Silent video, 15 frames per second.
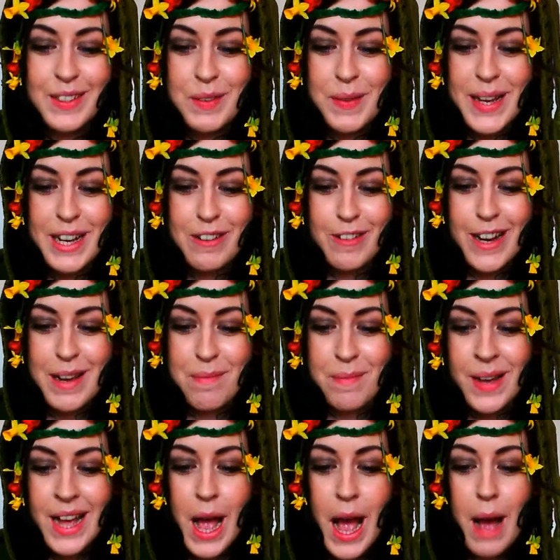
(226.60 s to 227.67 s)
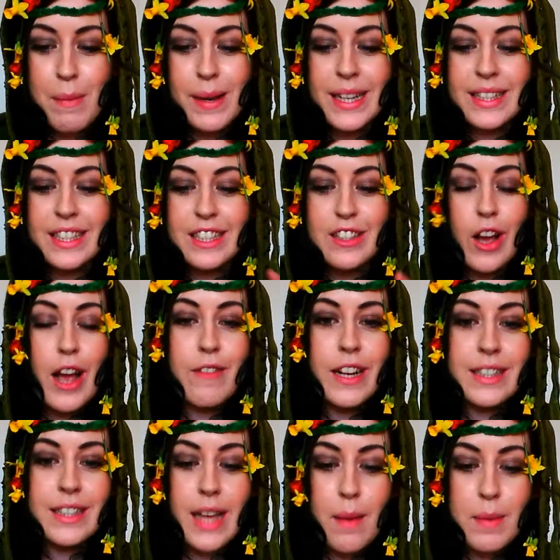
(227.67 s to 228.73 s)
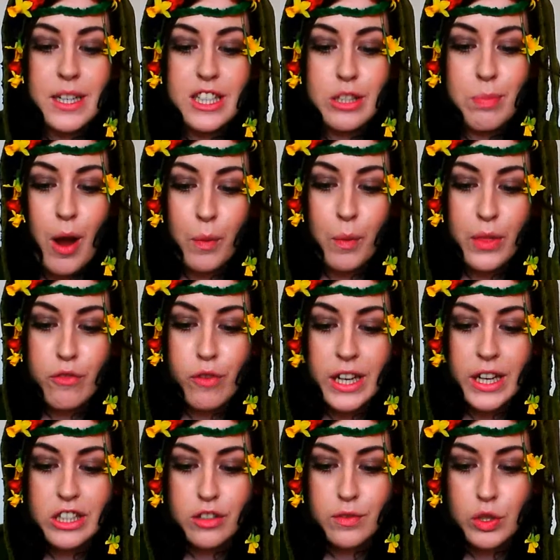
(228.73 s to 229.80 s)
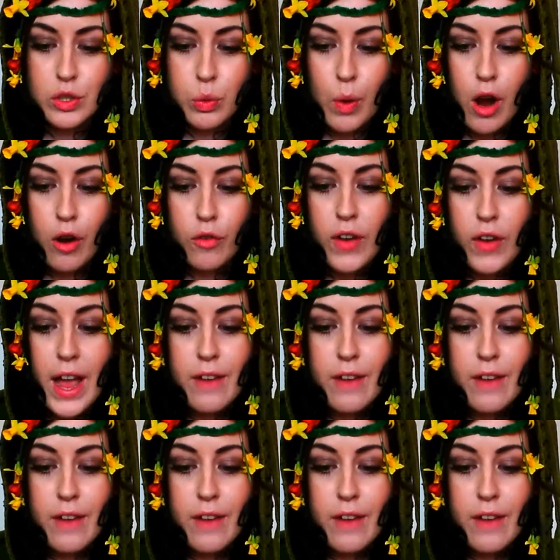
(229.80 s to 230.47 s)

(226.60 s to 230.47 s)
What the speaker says: a bit grim. But it's a direct damage spell with a range of 12.